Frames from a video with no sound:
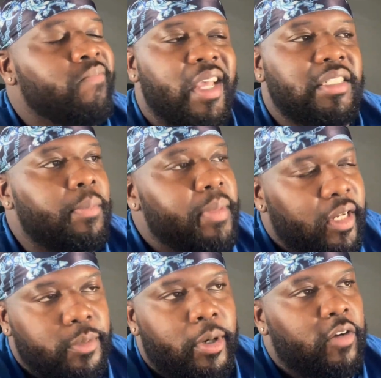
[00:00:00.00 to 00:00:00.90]
That's the
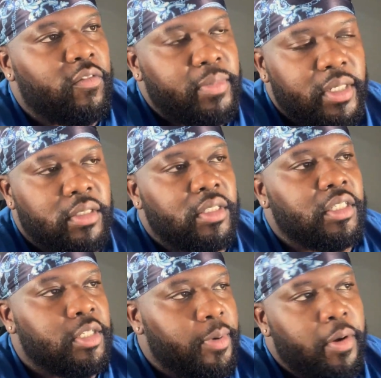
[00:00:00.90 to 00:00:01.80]
biggest part of a business is
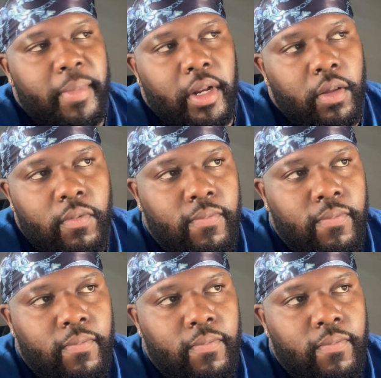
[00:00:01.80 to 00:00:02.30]
experimenting,